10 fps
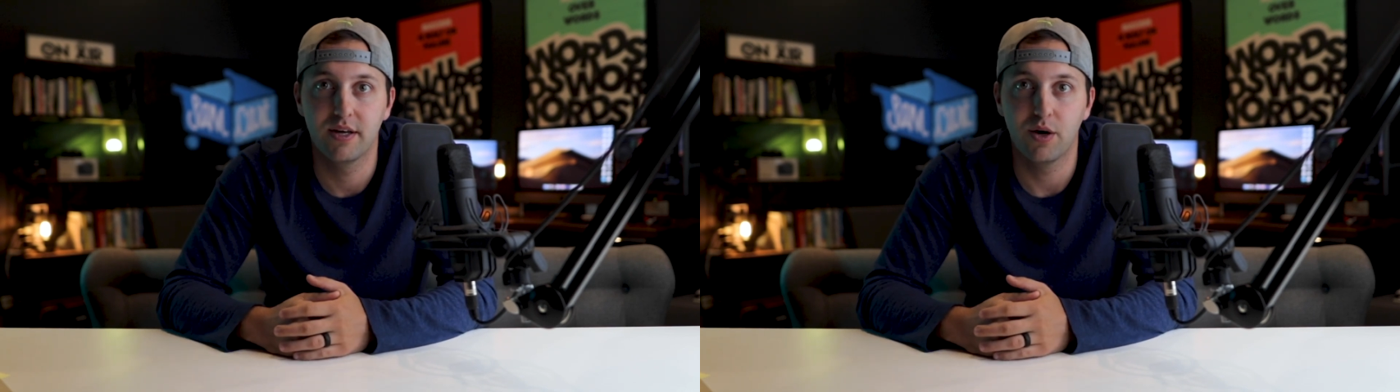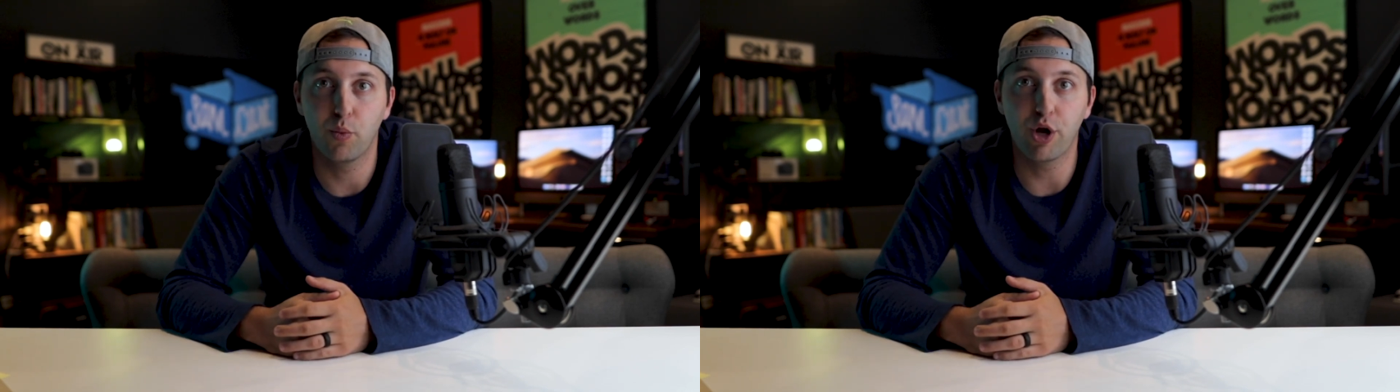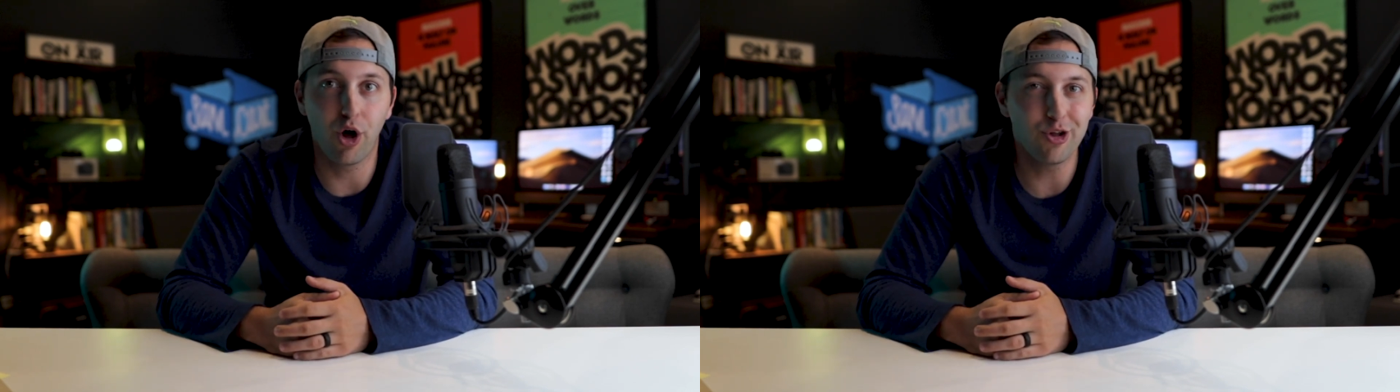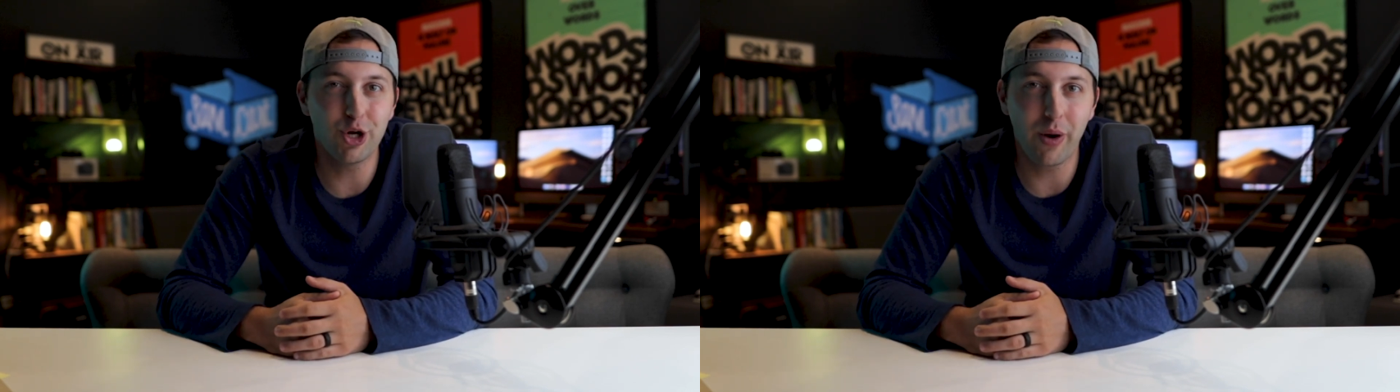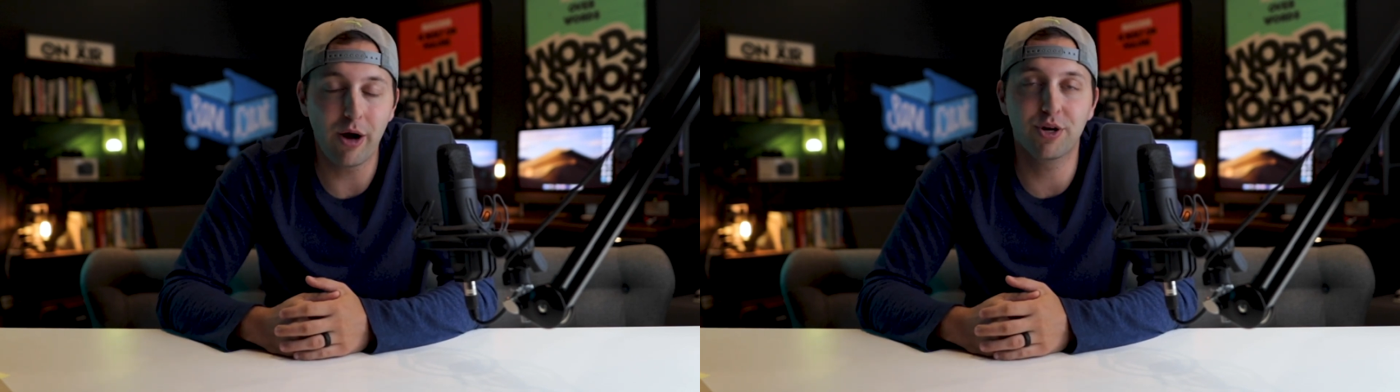We all
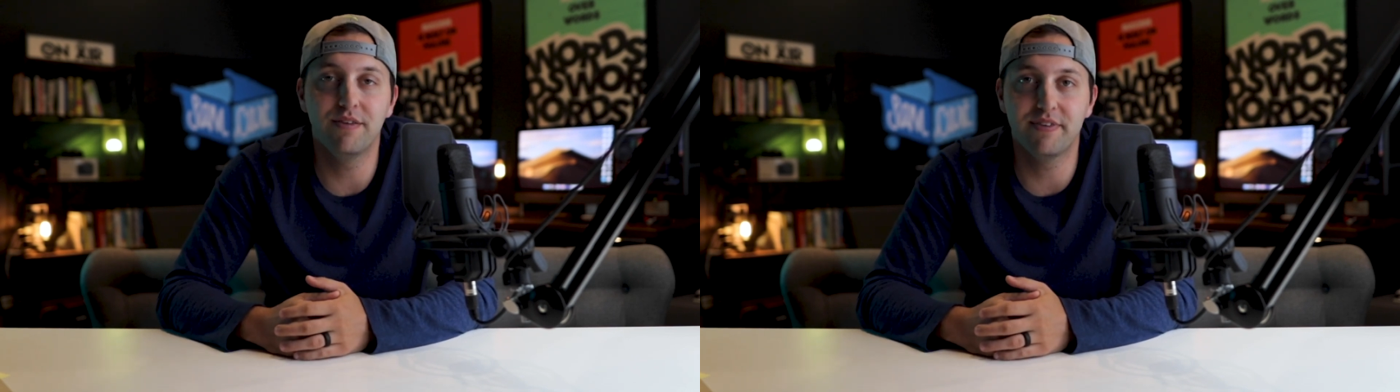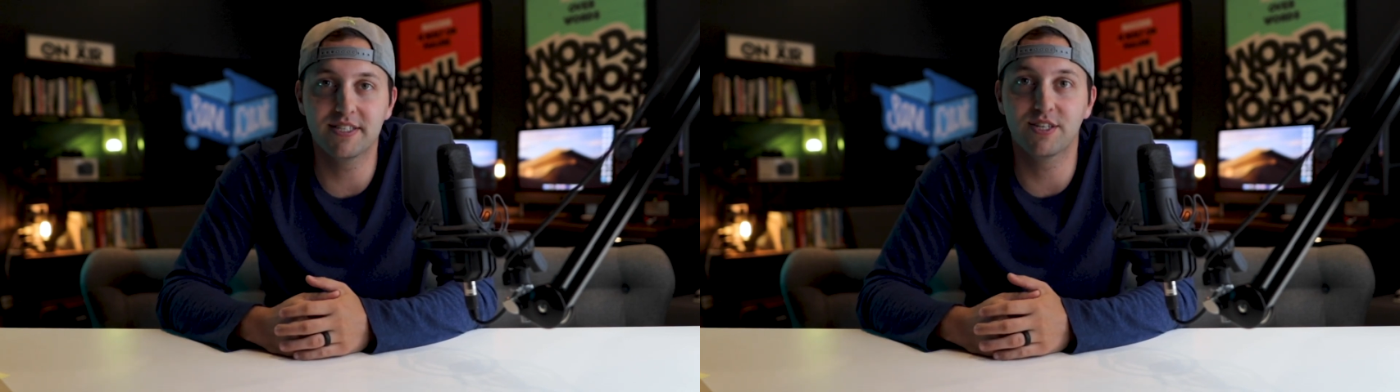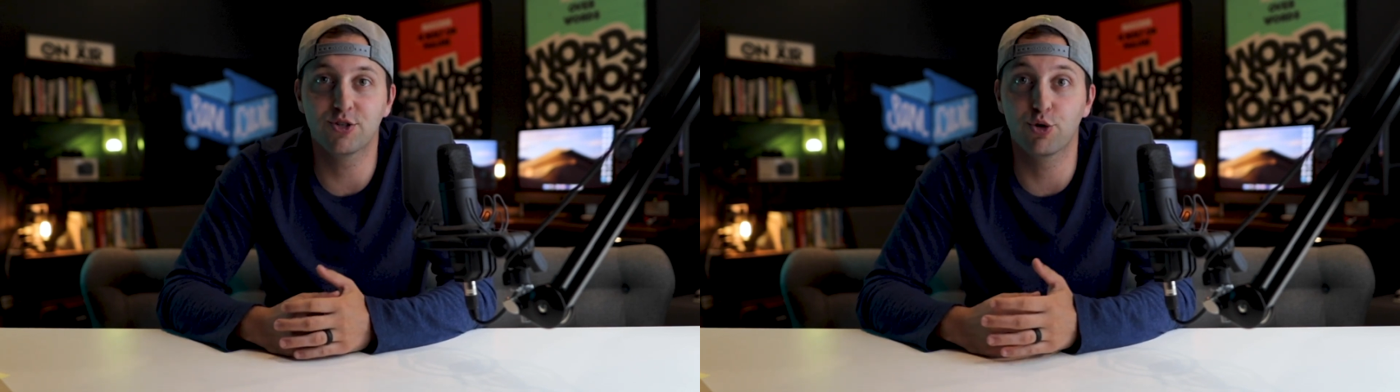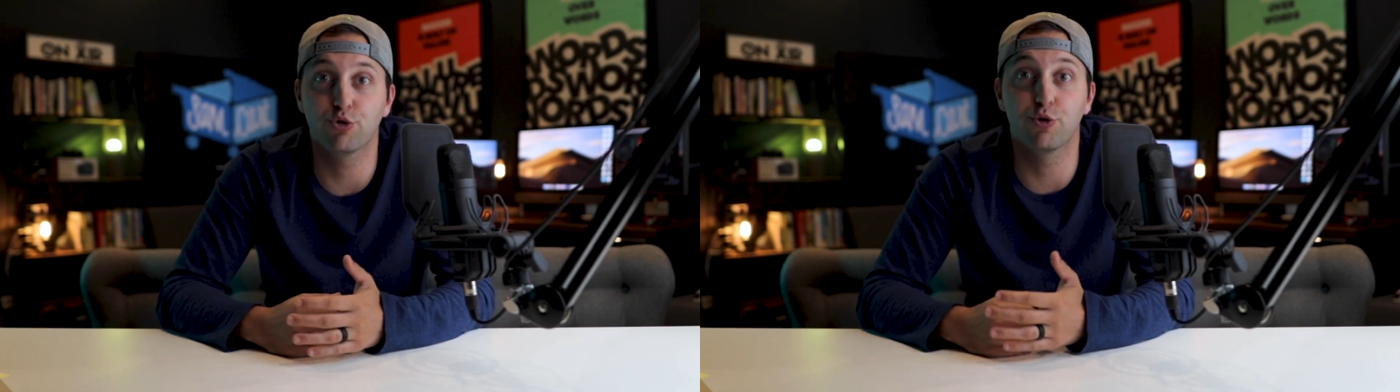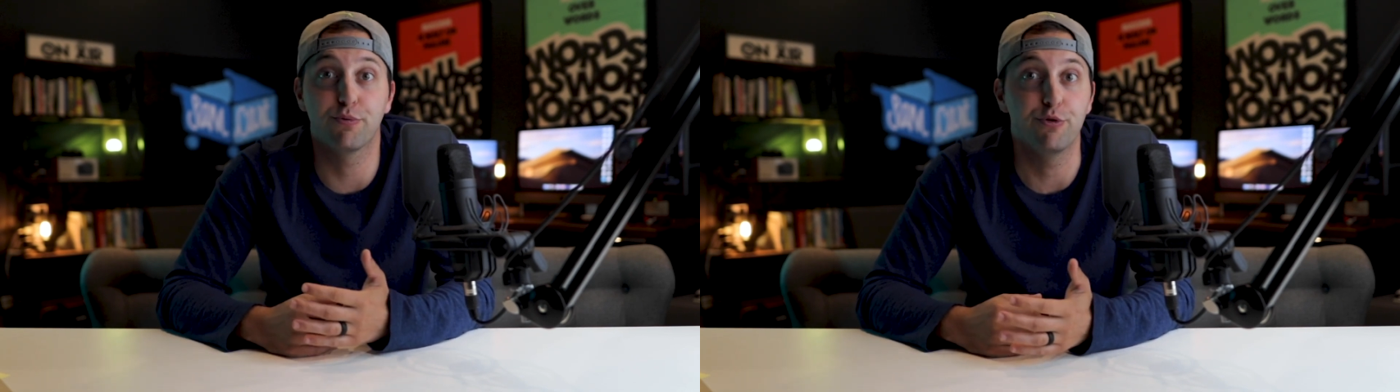know how convincing
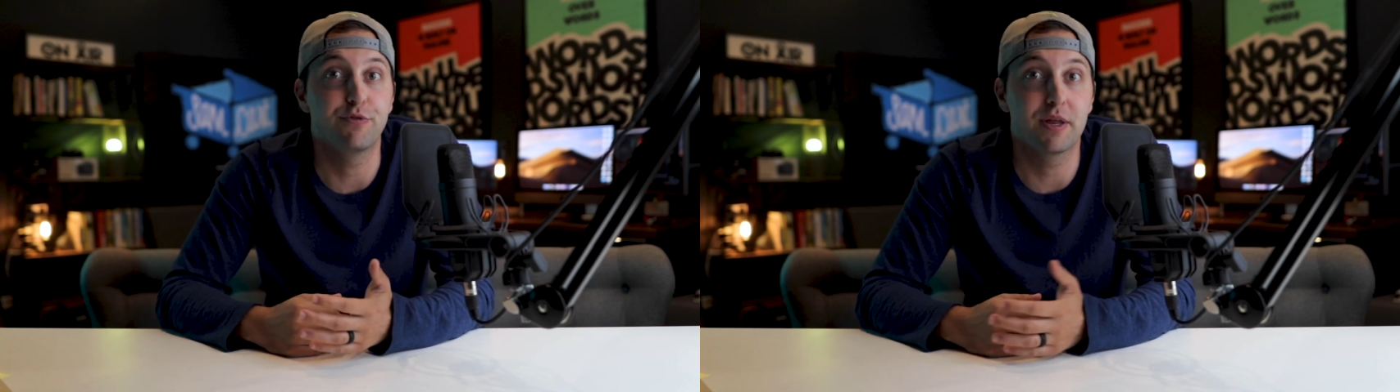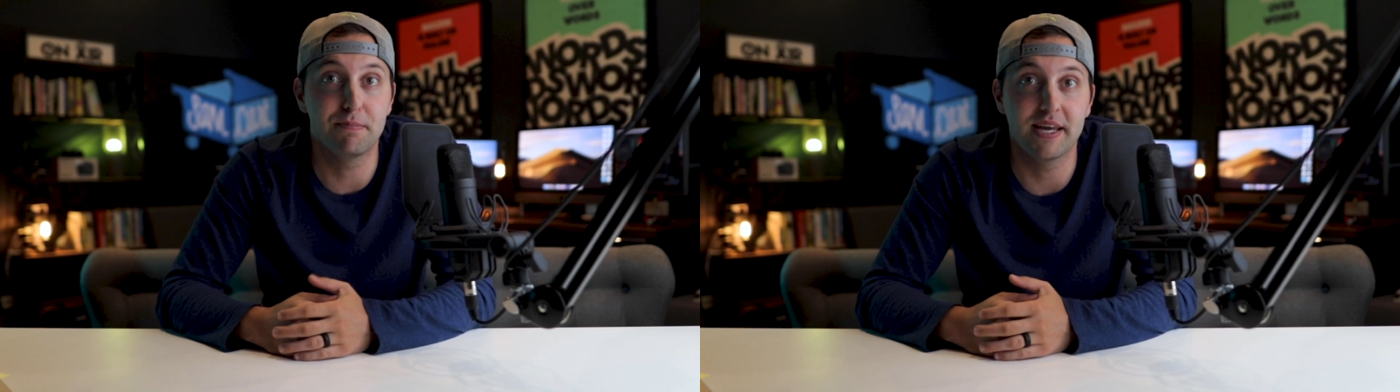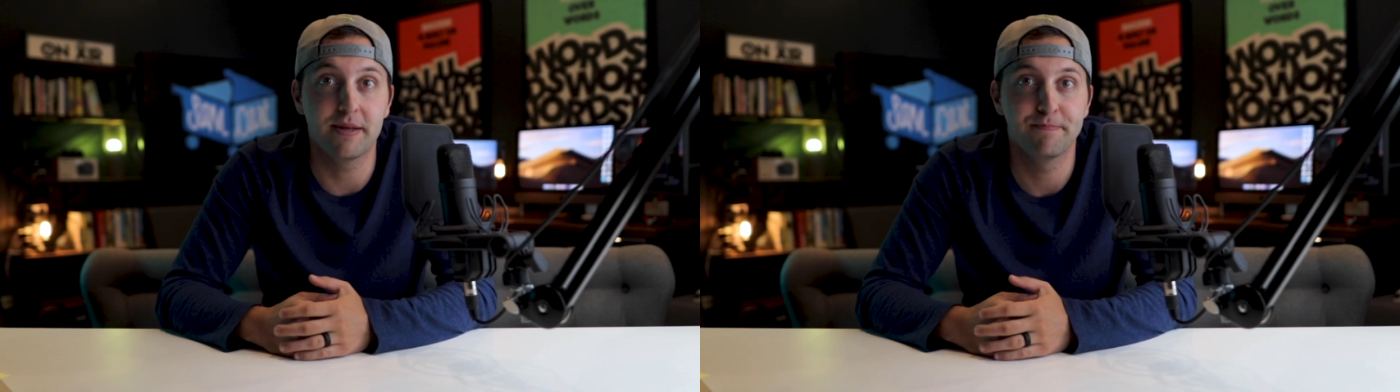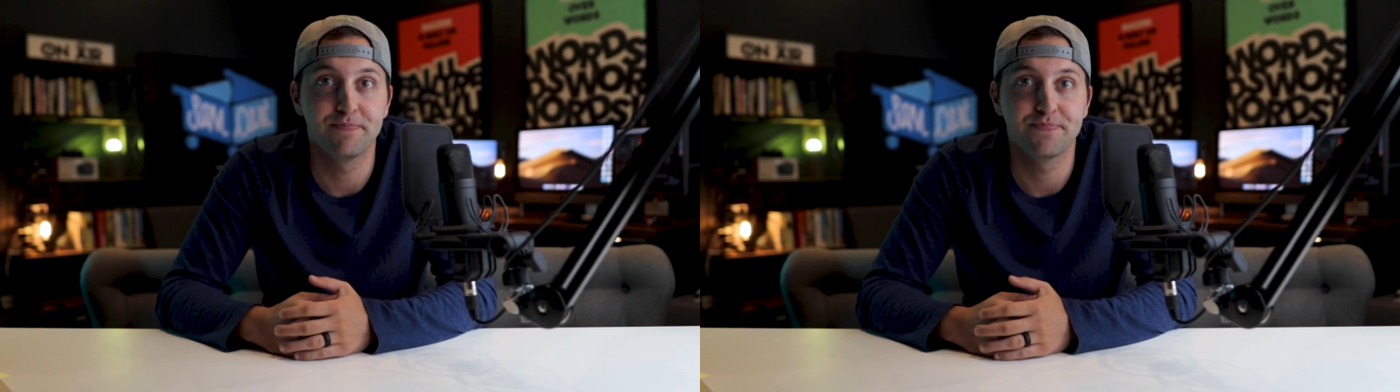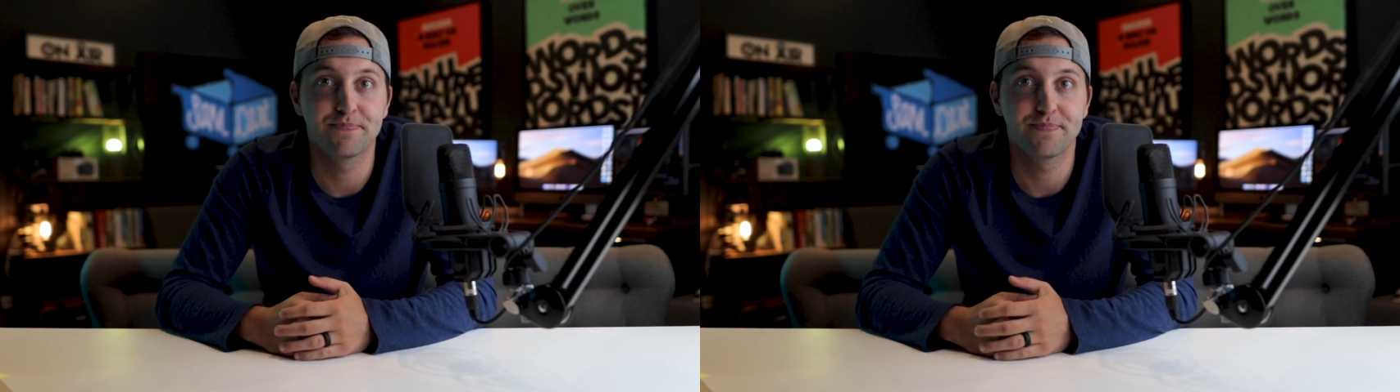social proof can be.
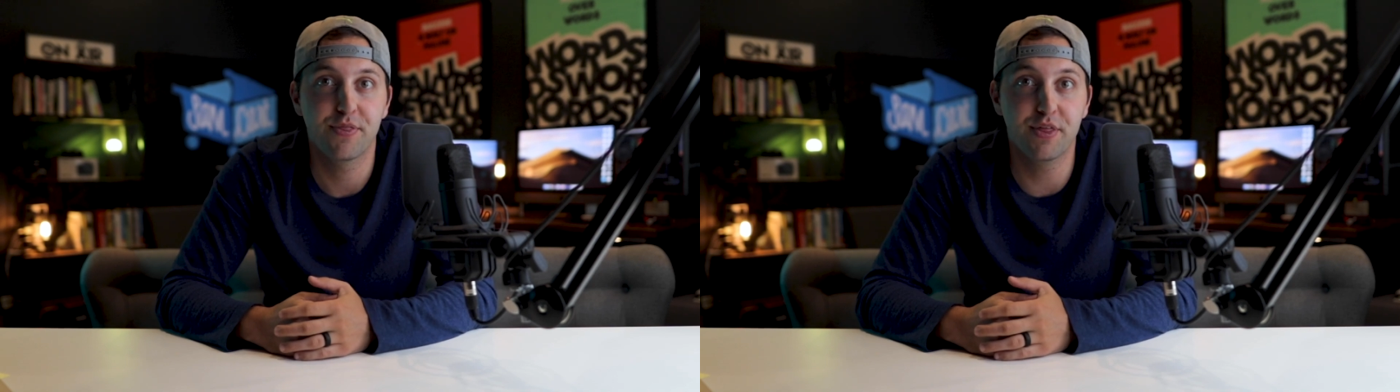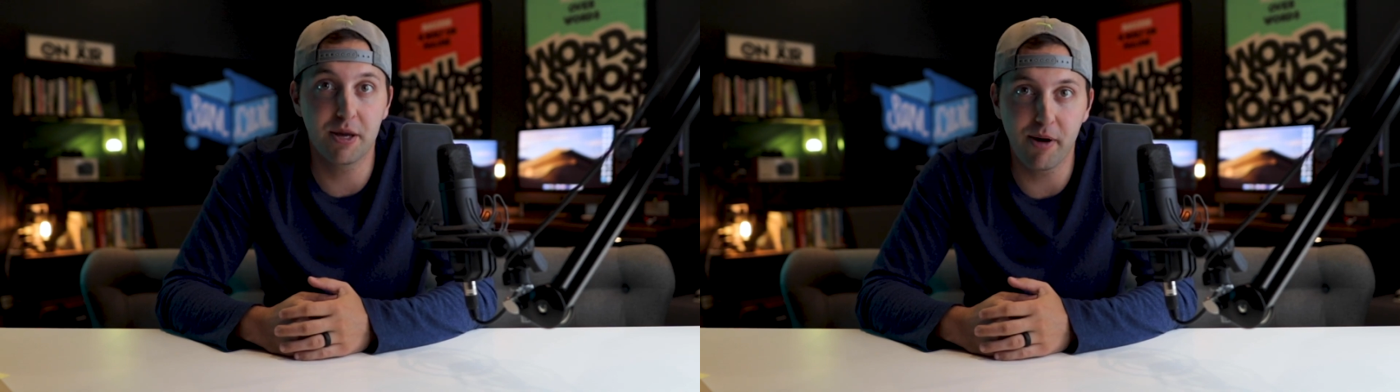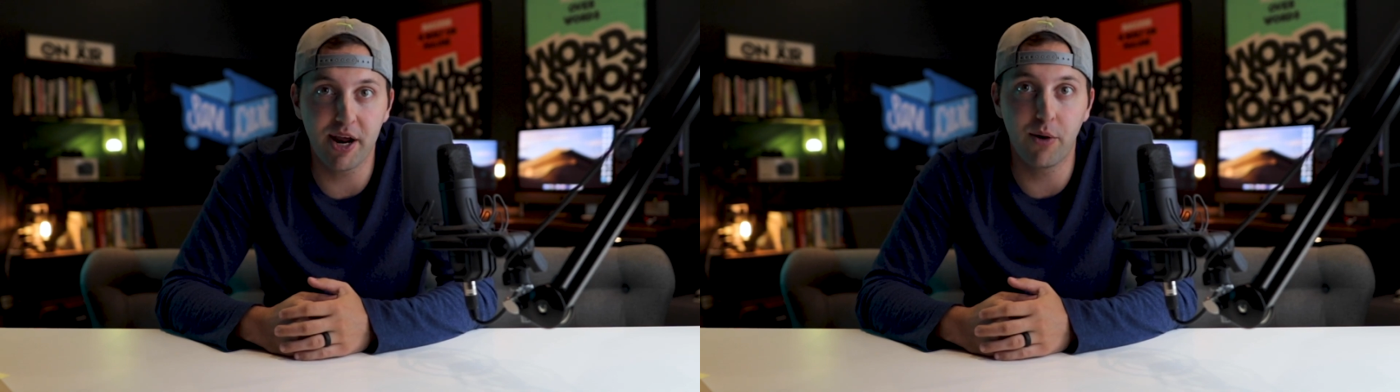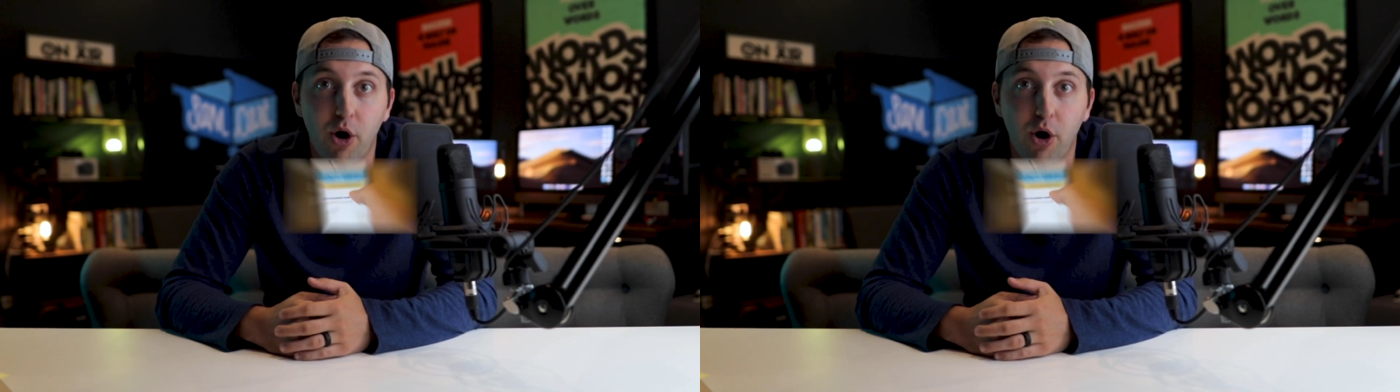Think about how